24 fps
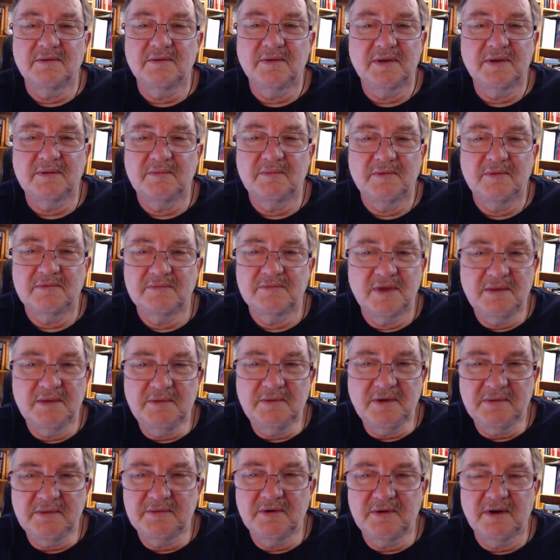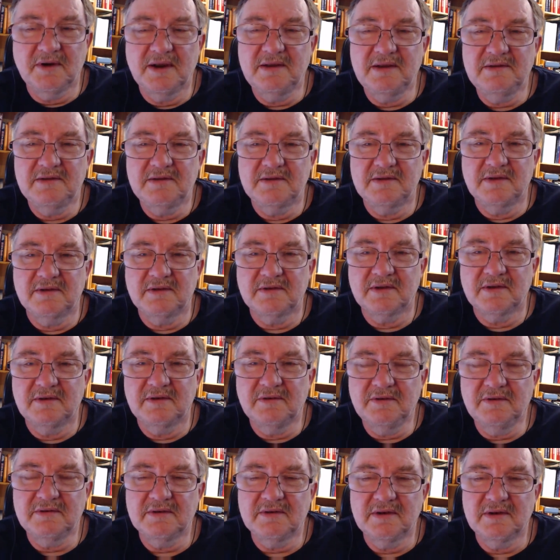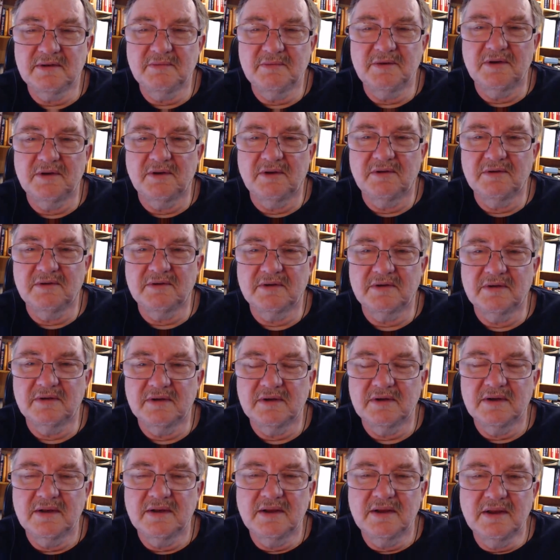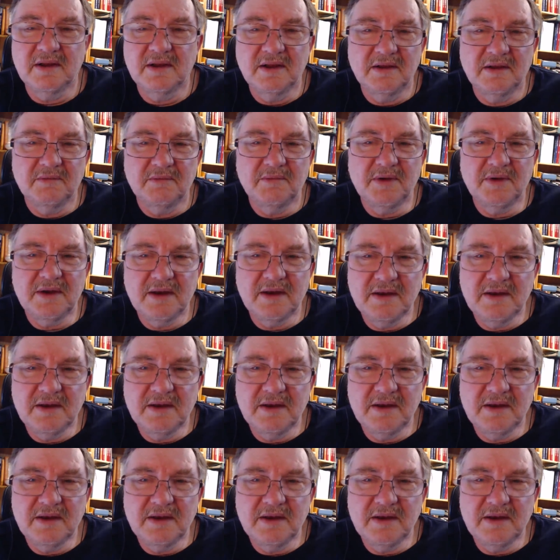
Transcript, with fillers: I mean, maybe I'm crazy because I know he's a little bit older. No, Bruce, but I